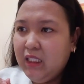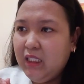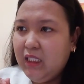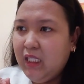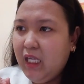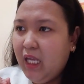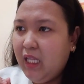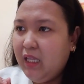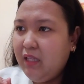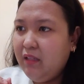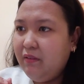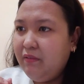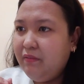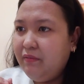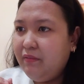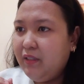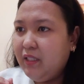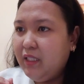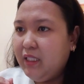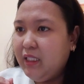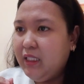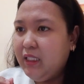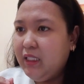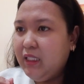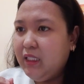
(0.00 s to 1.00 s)
The
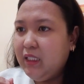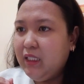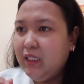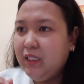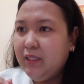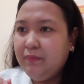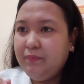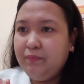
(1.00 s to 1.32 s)
elephant.